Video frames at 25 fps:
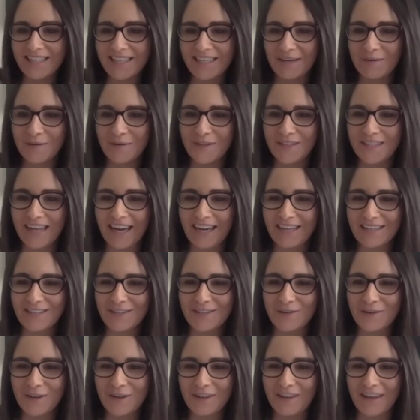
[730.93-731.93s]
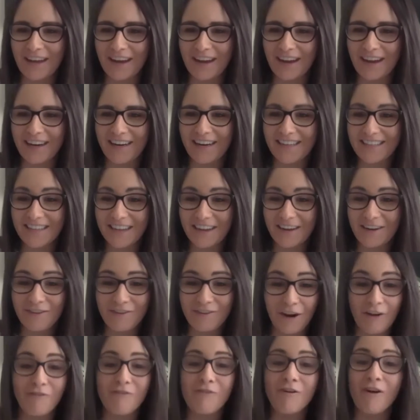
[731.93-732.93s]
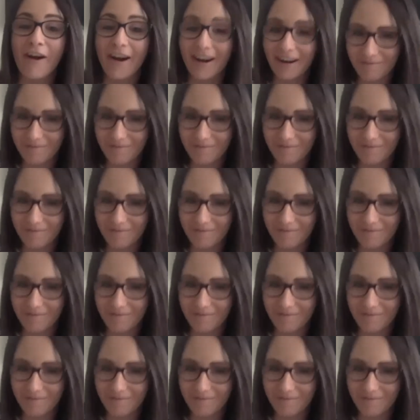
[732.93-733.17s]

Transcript: it was that sort of thing, and it's kind of like, right.